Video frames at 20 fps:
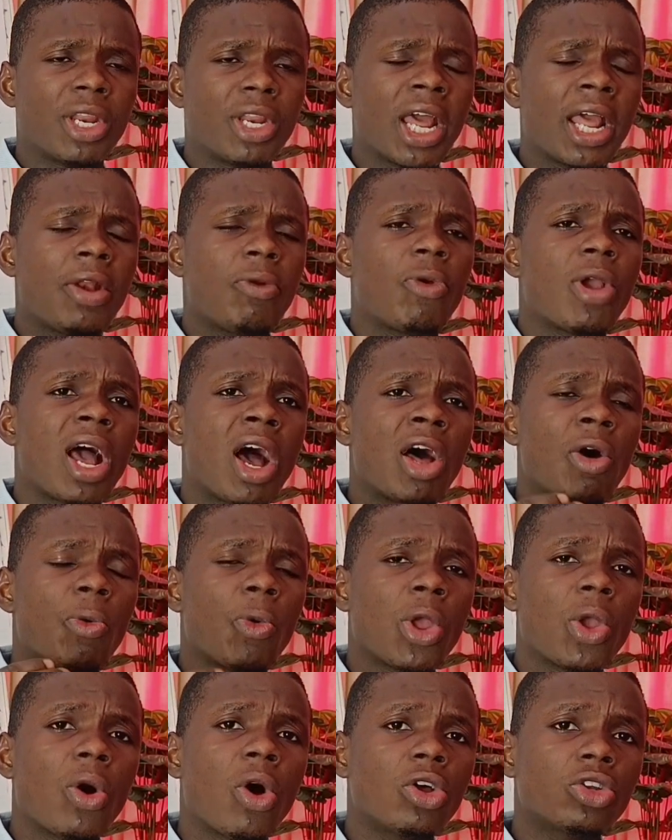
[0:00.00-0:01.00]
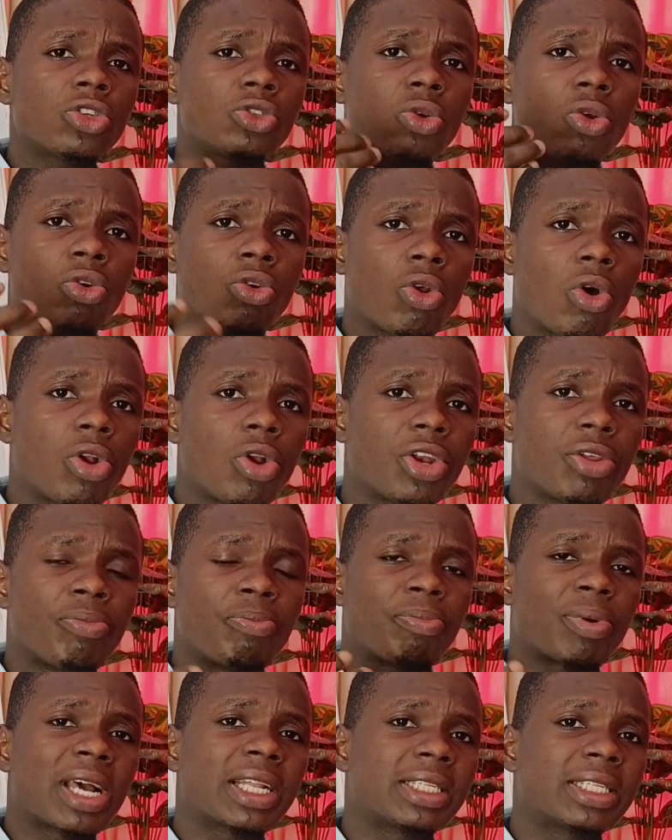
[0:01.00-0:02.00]
Then we also done the
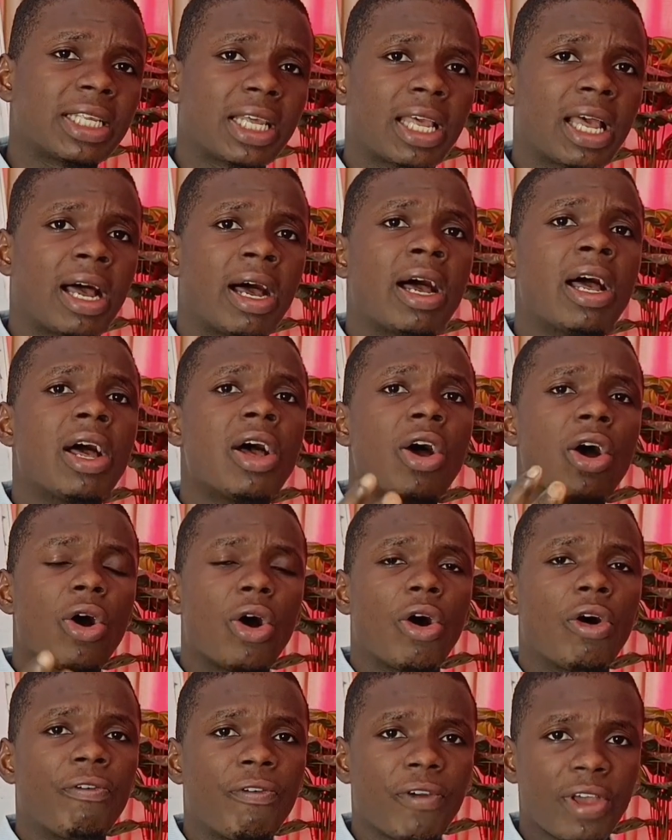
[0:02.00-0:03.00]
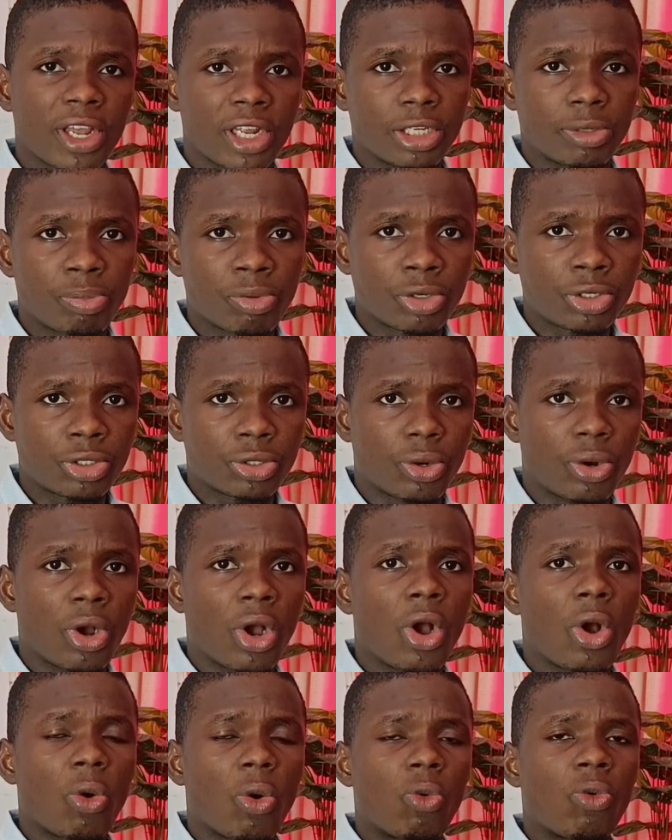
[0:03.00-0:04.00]
practical of exposure,
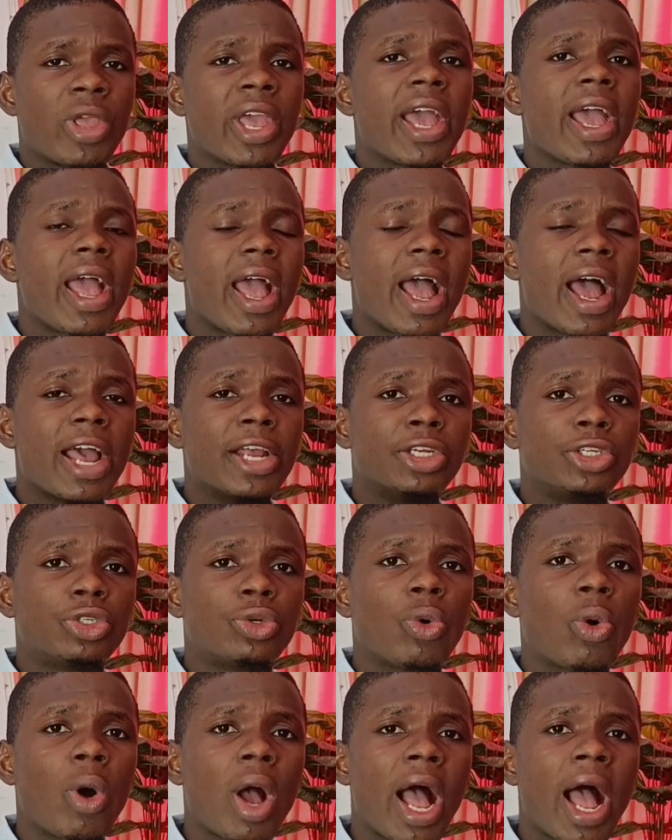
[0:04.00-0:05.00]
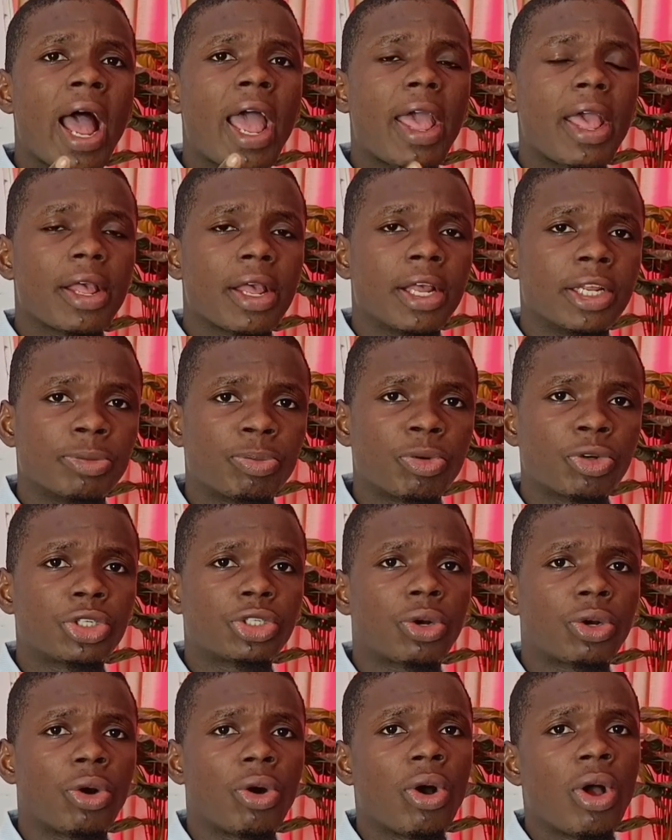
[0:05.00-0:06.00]
where I show how
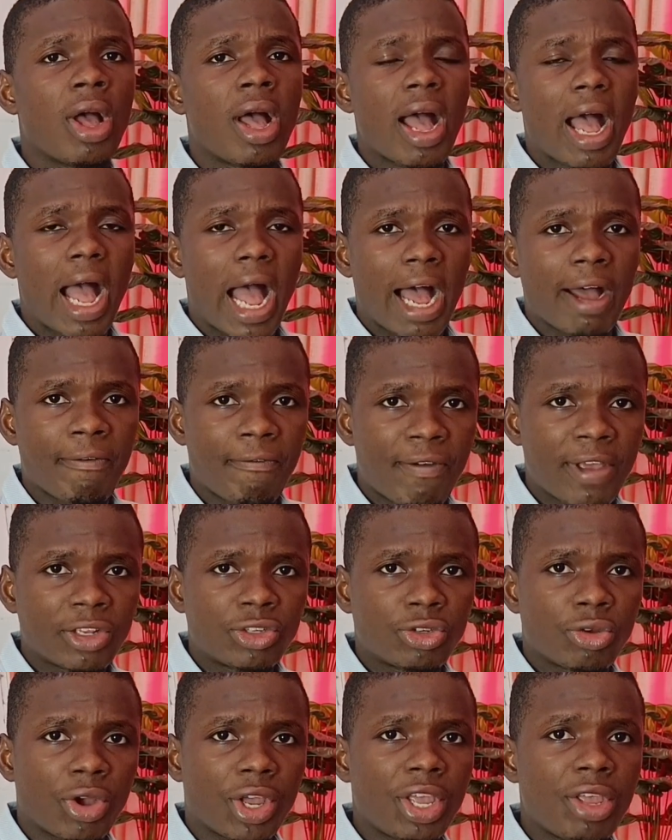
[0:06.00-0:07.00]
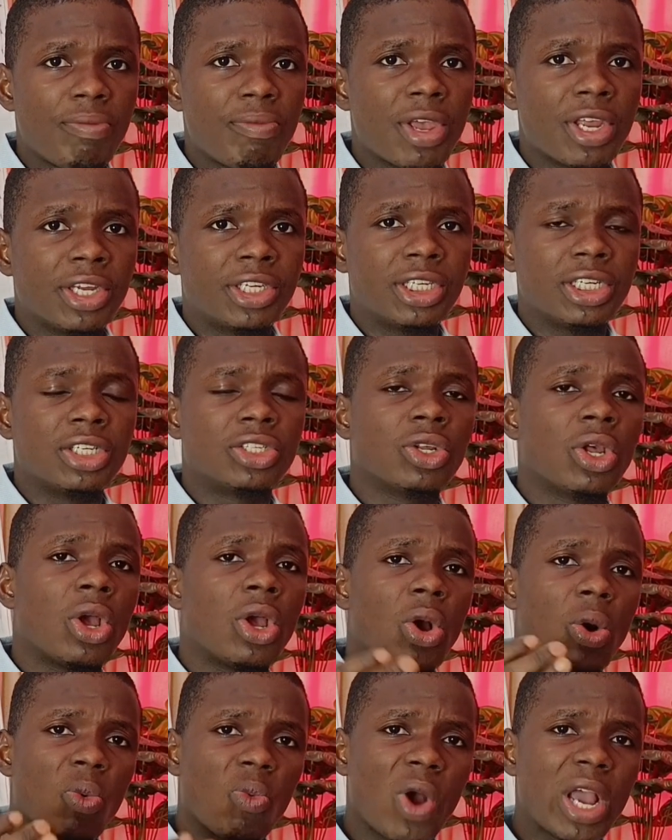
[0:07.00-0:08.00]
exposure affect your images,
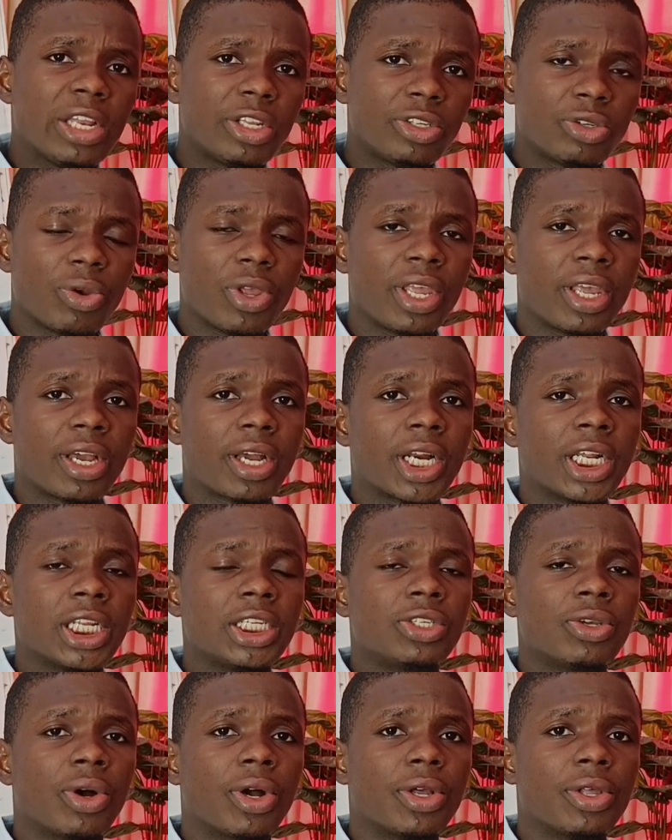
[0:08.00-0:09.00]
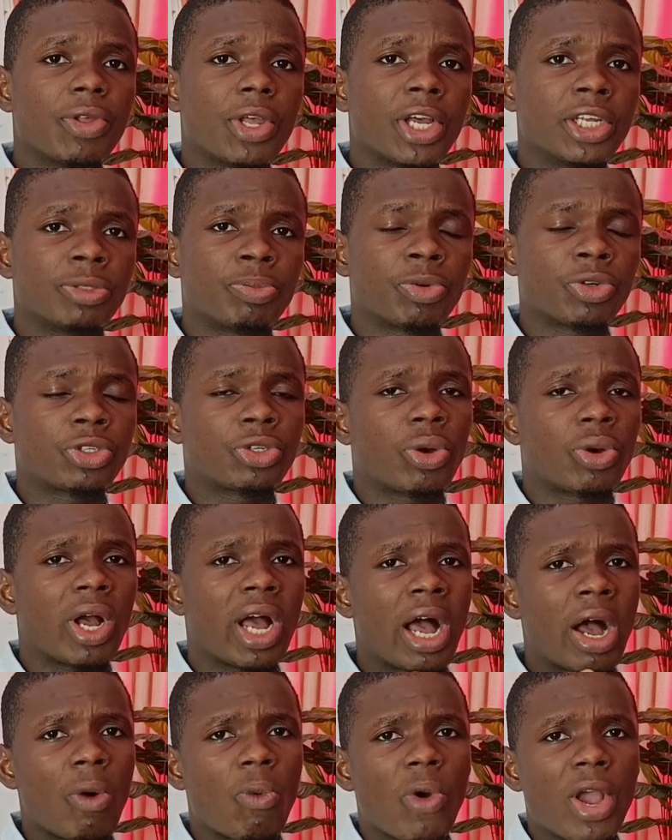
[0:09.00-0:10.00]
when to increase your exposure
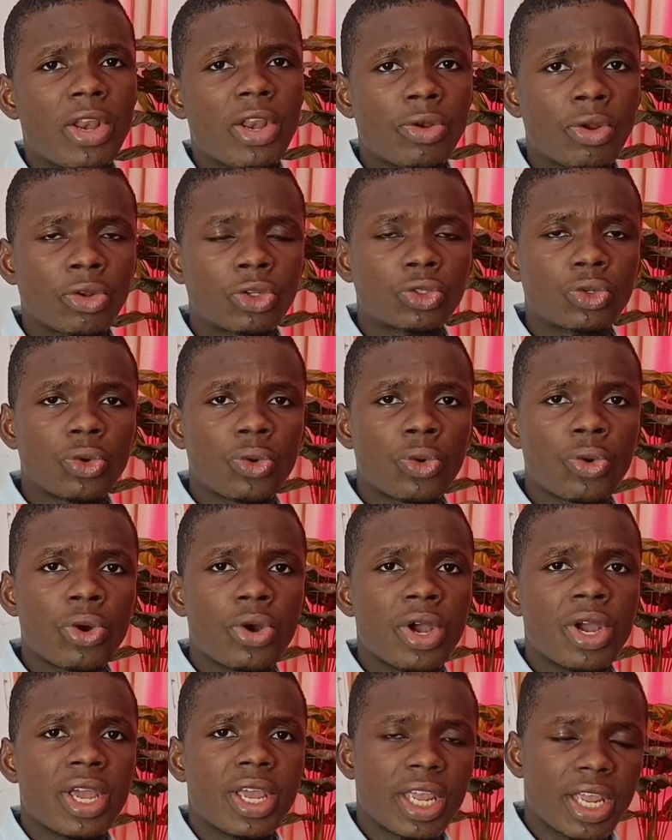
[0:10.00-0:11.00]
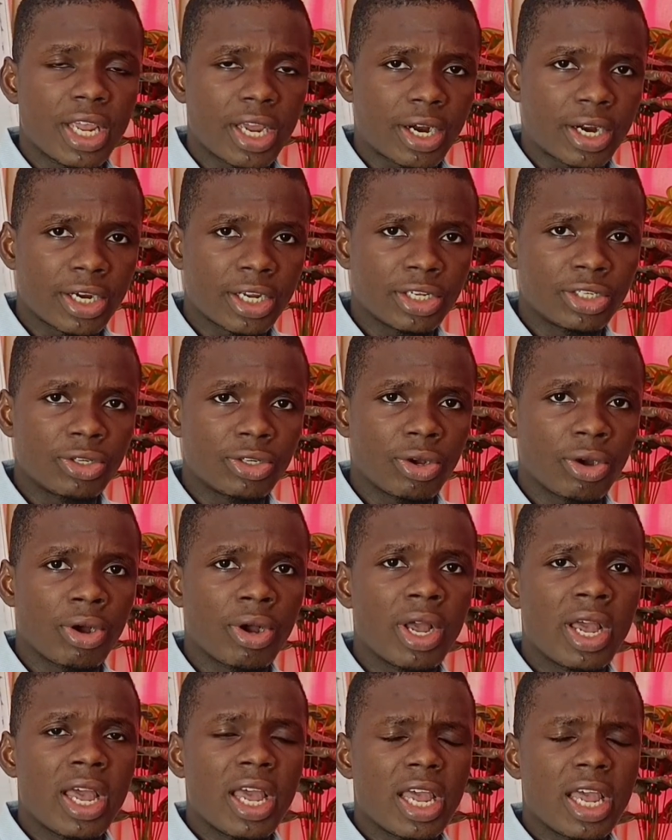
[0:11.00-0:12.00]
and when not to increase
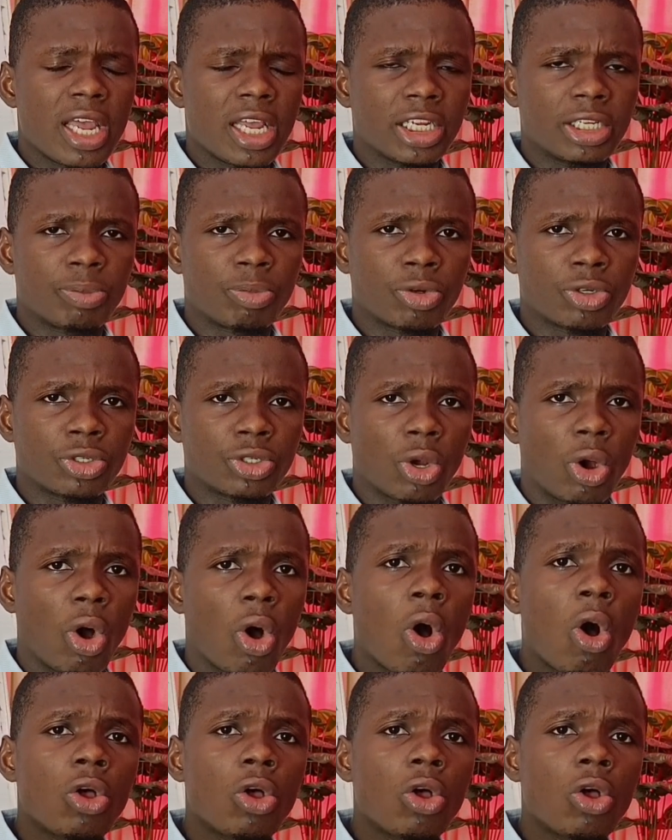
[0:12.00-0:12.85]
your exposure.